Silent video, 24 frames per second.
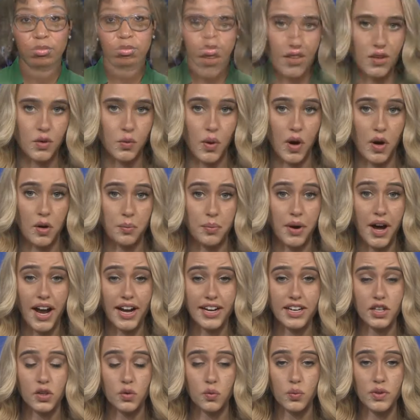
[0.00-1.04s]
And while
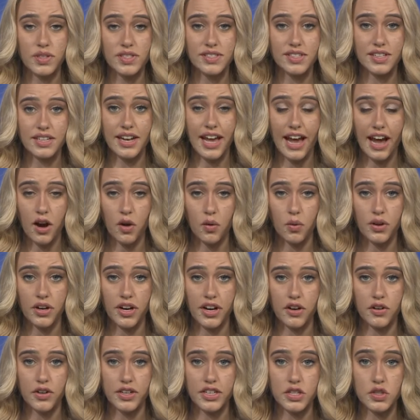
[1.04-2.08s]
Biden was in our
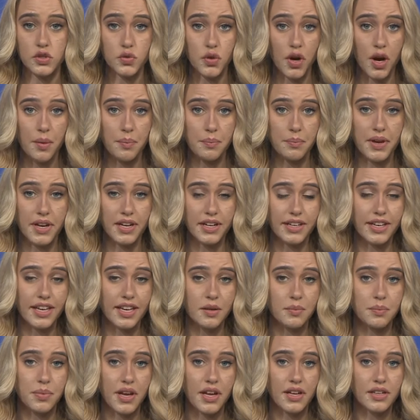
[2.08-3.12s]
area, Trump made a
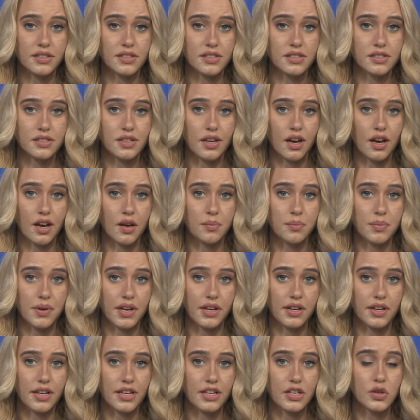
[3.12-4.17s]
campaign stop
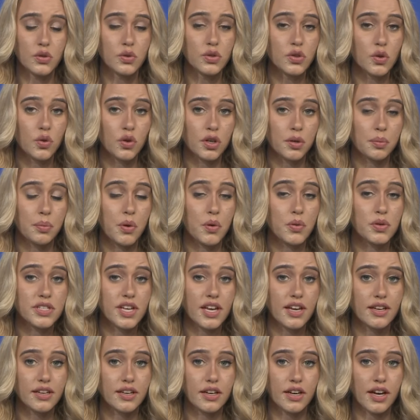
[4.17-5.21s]
at a New York
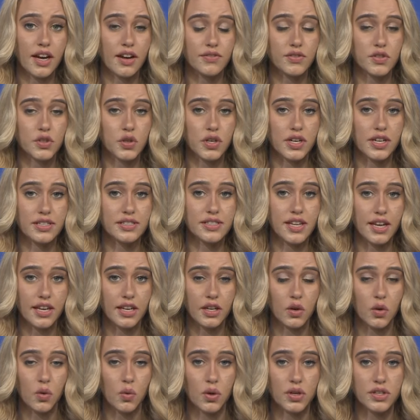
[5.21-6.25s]
bodega after a day
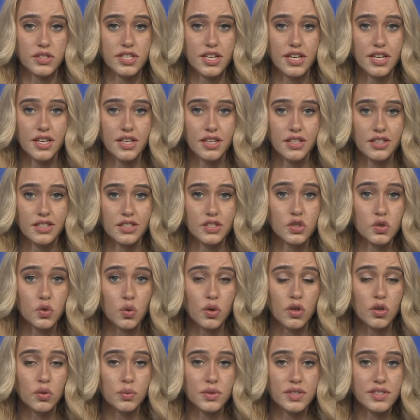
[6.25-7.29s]
in court. The
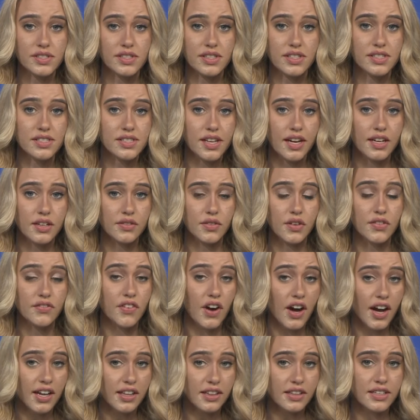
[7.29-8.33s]
store was the site of a
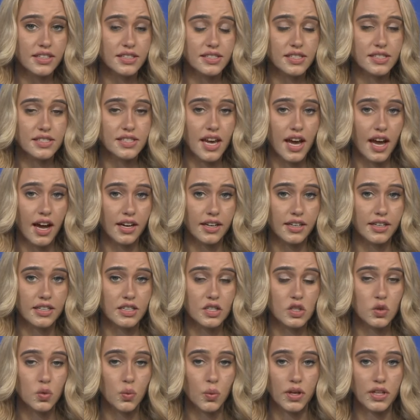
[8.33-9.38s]
violent attack in
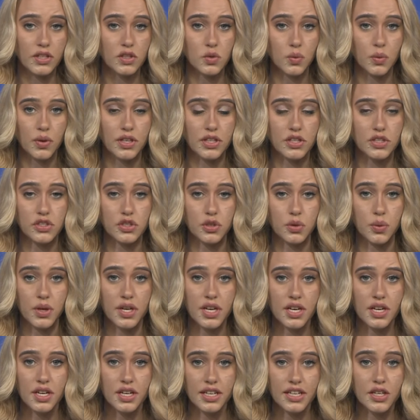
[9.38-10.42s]
2022.
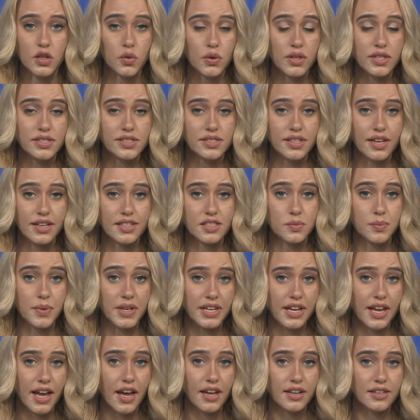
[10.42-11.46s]
He criticized
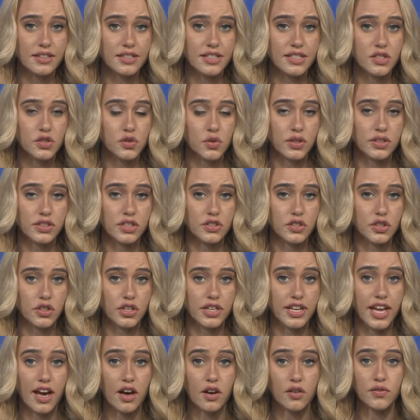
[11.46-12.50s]
Manhattan District
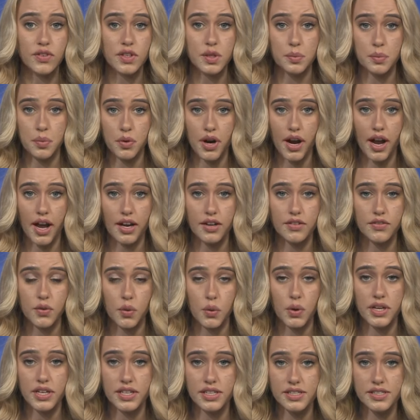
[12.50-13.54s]
Attorney Alvin Bragg
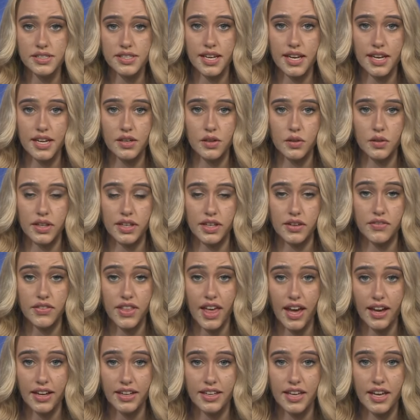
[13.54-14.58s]
for his handling of
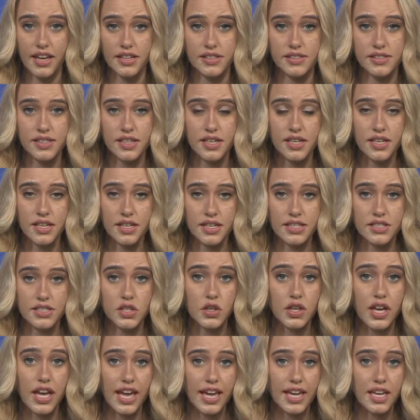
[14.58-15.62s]
that case and
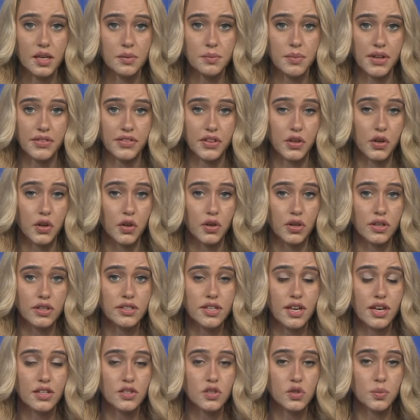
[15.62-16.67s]
took aim at the current
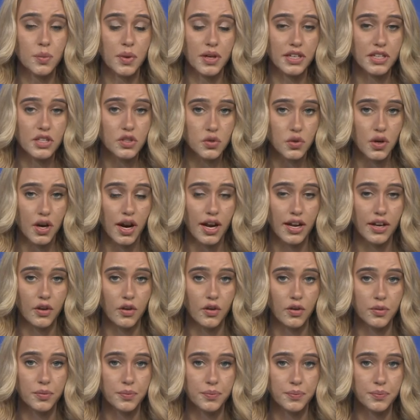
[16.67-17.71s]
hush money trial.